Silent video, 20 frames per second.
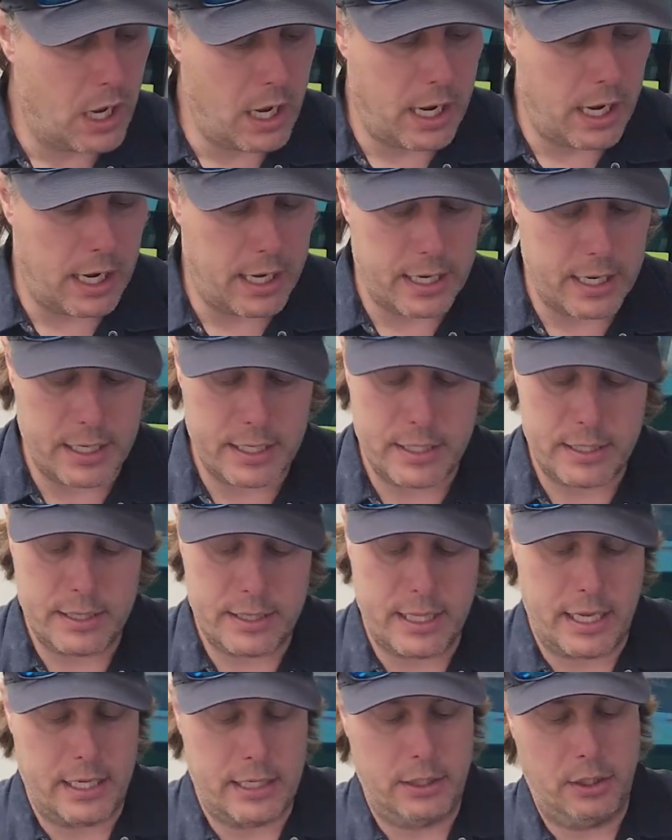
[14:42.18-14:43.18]
And
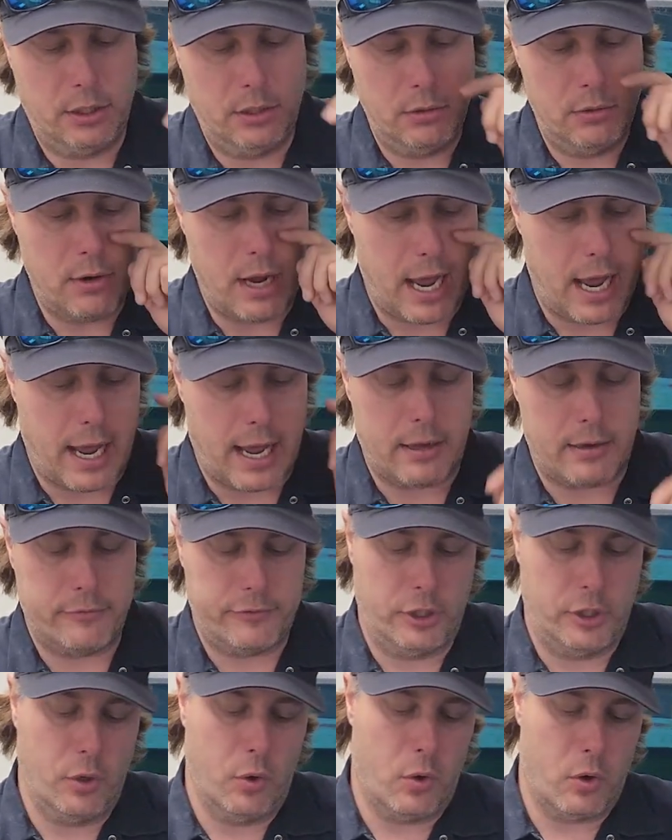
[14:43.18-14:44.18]
then you have
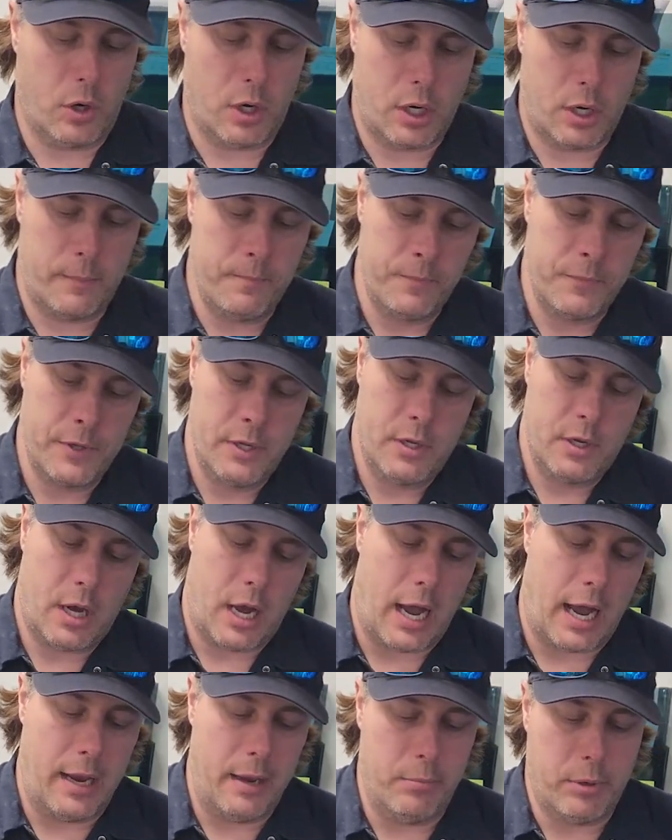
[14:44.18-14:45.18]
your
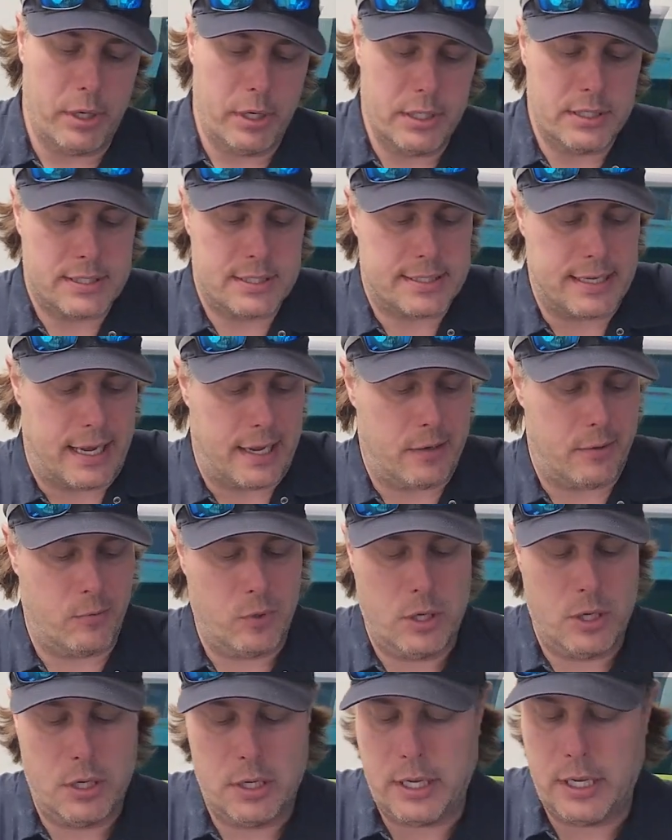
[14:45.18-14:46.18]
hybrid
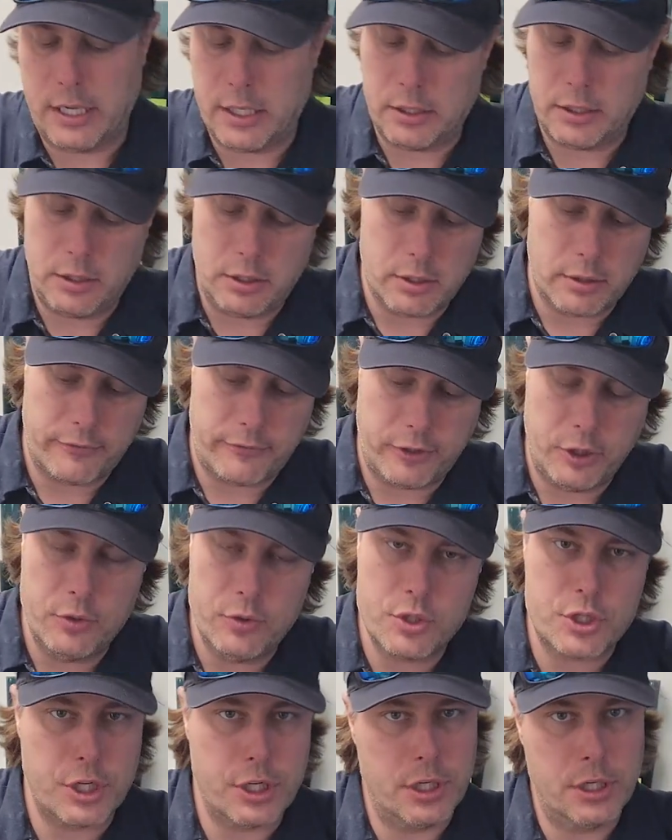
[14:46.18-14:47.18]
Sanwa and your
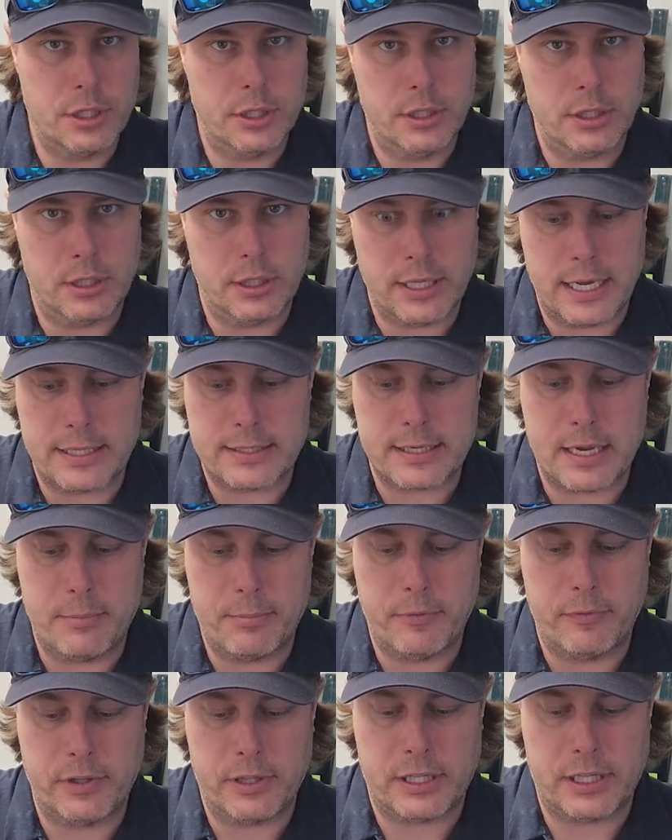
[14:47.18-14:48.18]
fusion and that type
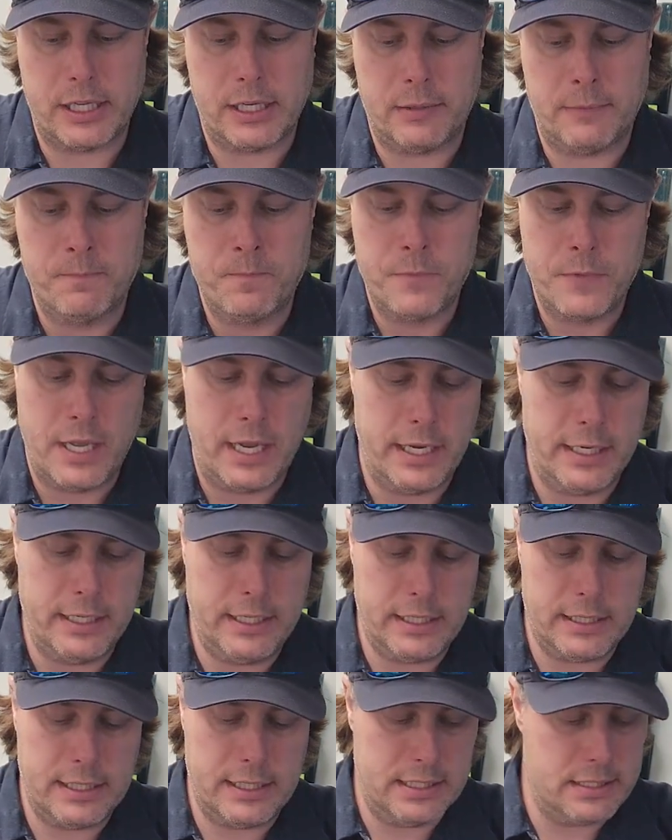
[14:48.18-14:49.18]
of a thing. Any
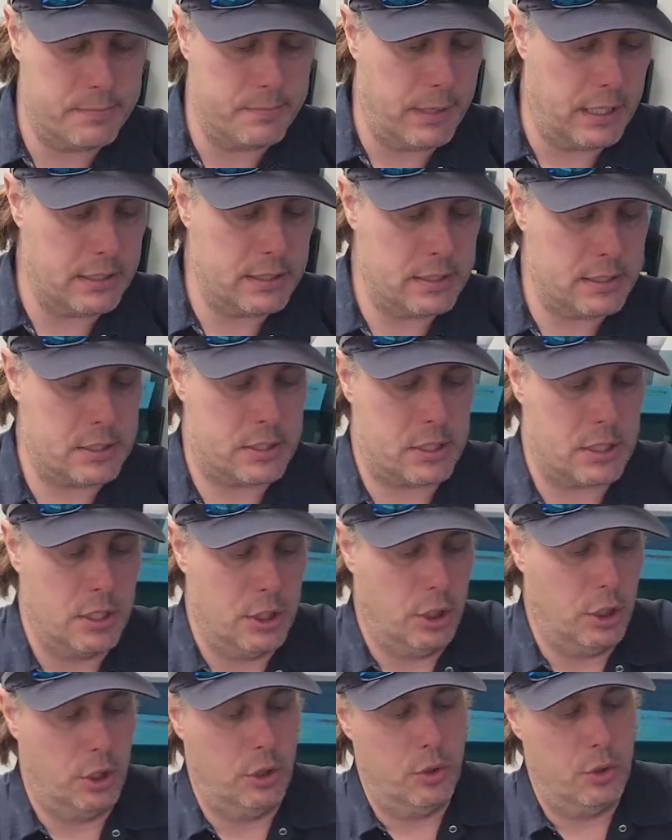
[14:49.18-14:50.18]
of these buttons
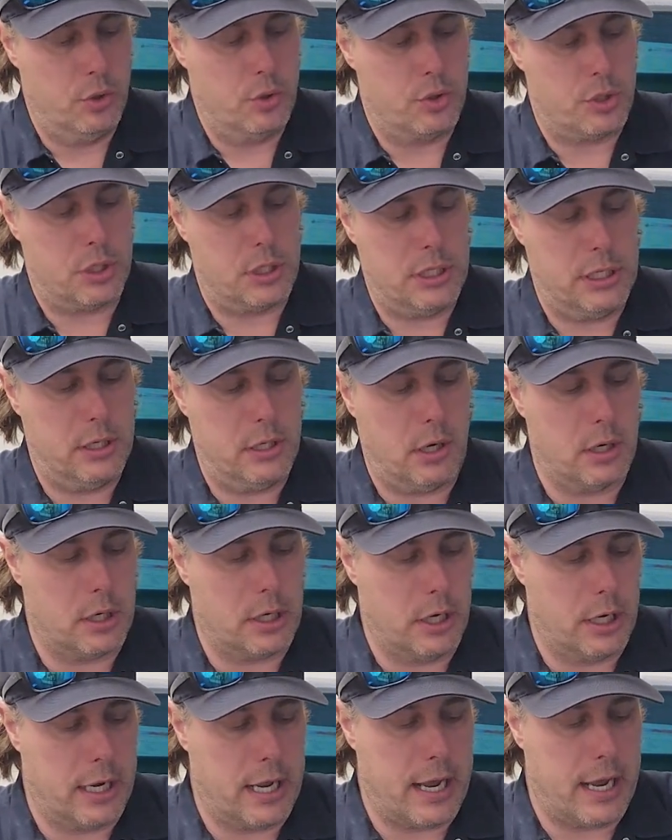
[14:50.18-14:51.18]
usually are
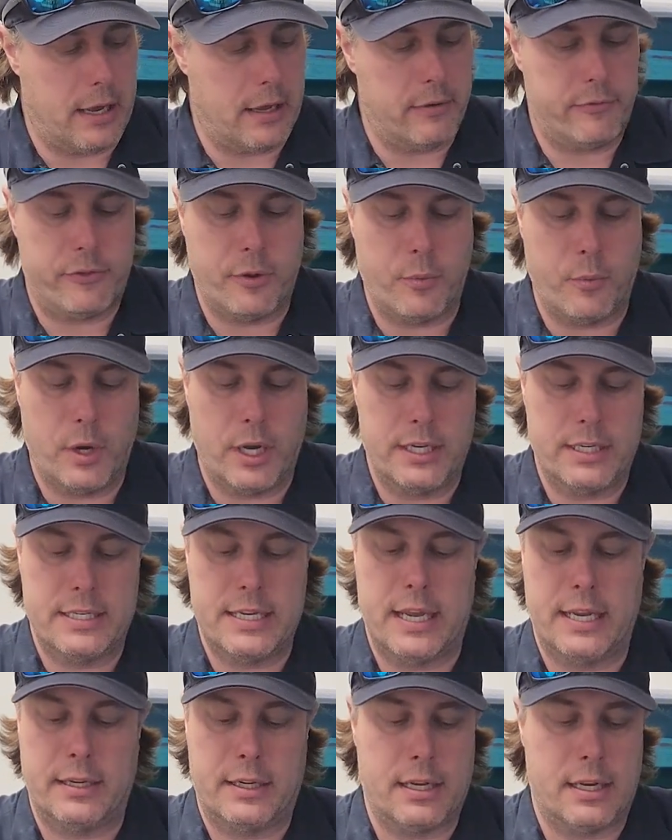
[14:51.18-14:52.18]
going to have the
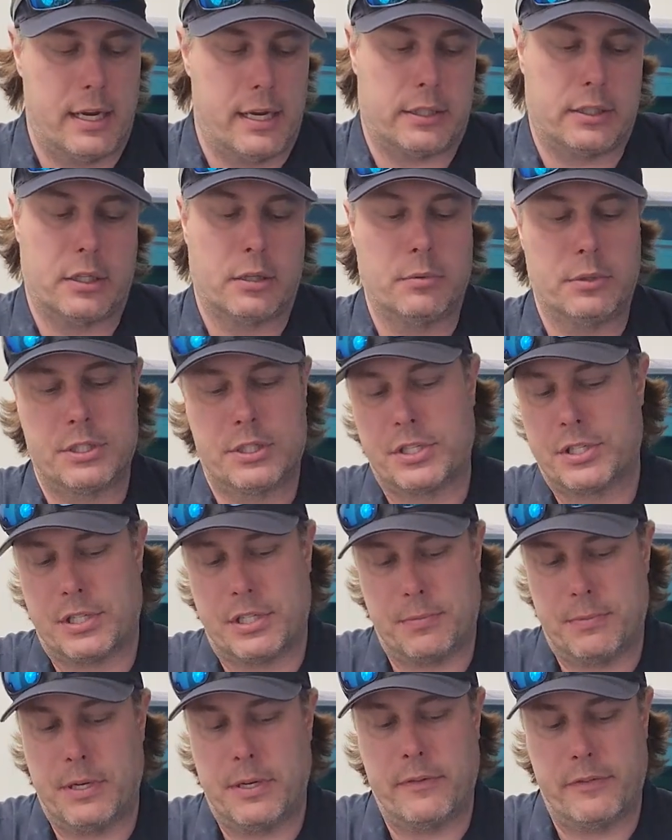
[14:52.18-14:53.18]
110 connector, which is a
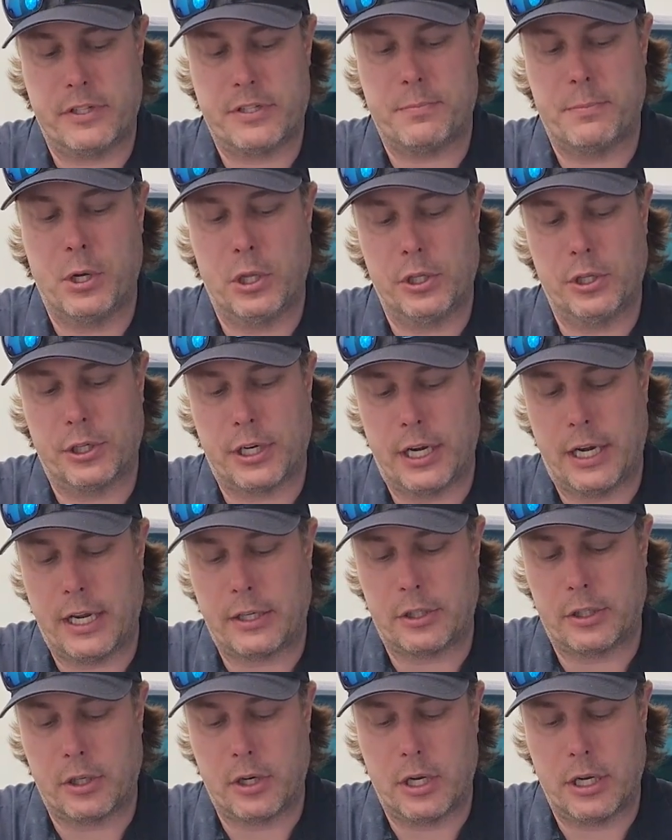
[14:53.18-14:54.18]
bit of a smaller
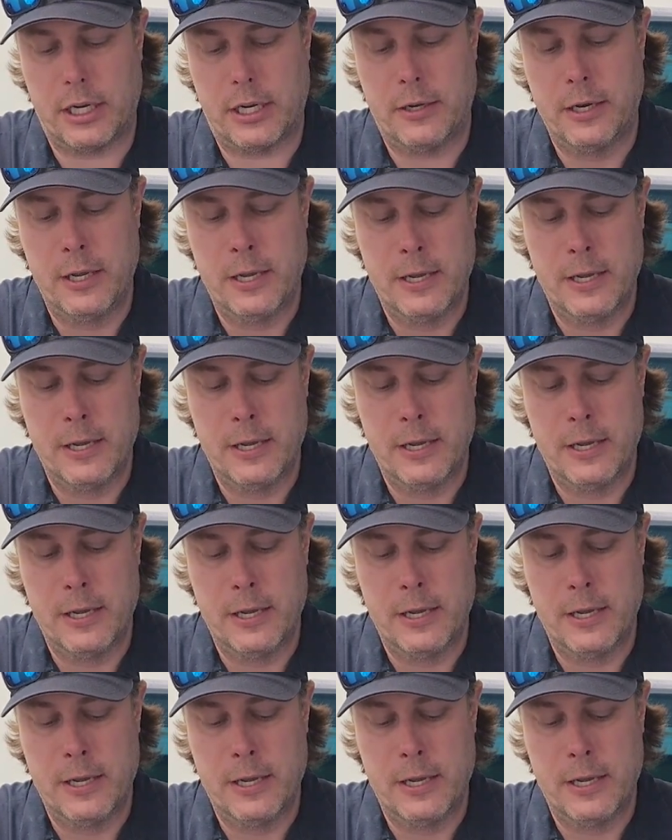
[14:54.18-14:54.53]
connector on it.